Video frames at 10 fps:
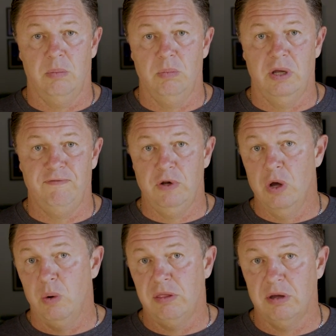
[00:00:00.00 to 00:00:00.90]
If you
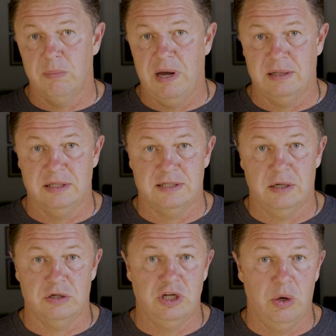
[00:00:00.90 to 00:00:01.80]
know anything about the
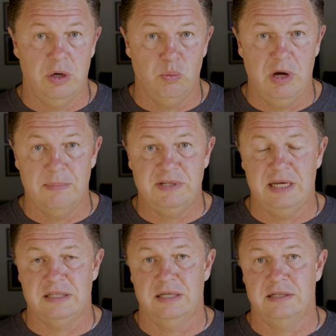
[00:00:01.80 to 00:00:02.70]
serotonin
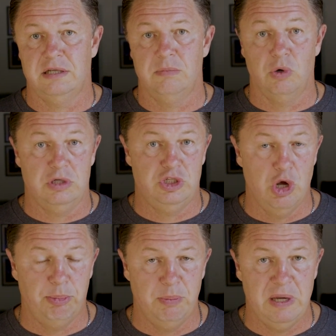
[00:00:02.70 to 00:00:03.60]
reuptake system or
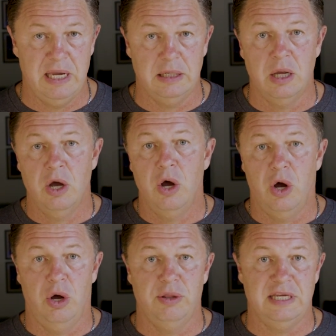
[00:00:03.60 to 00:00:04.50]
dopamine,
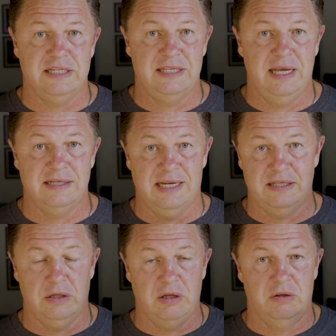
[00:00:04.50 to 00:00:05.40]
all these things,
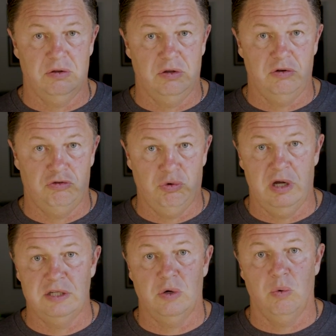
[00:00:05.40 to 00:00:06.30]
the
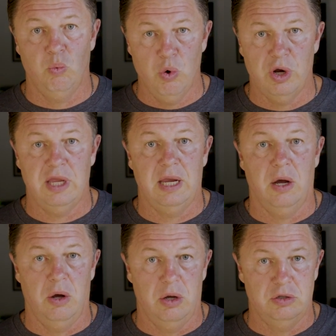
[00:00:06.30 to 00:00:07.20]
drugs are working
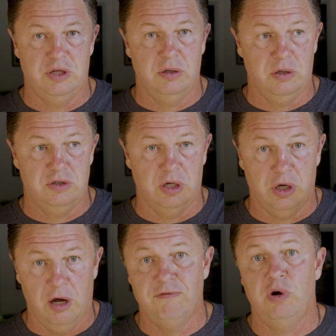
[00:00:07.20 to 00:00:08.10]
to
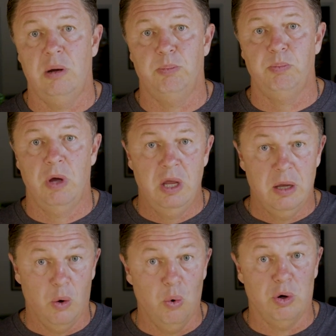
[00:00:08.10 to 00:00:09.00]
cover up
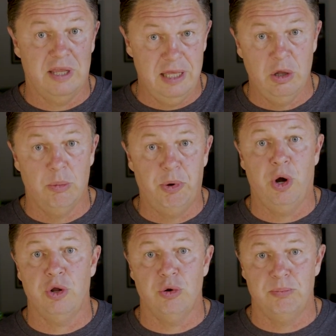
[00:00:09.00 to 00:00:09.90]
or kill
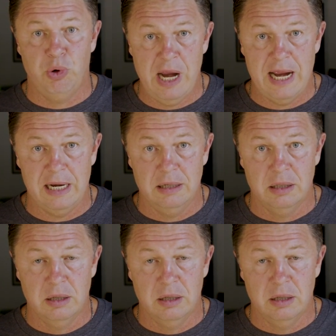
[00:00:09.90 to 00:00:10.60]
part of your brain